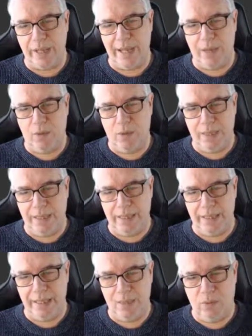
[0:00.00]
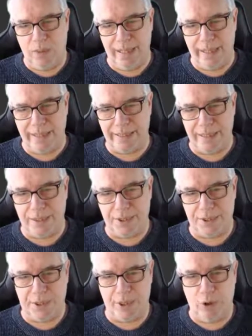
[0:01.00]
equalize the
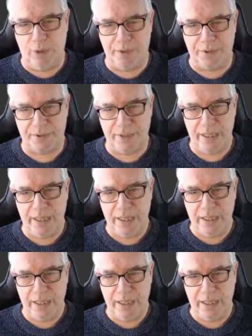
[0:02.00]
geometry,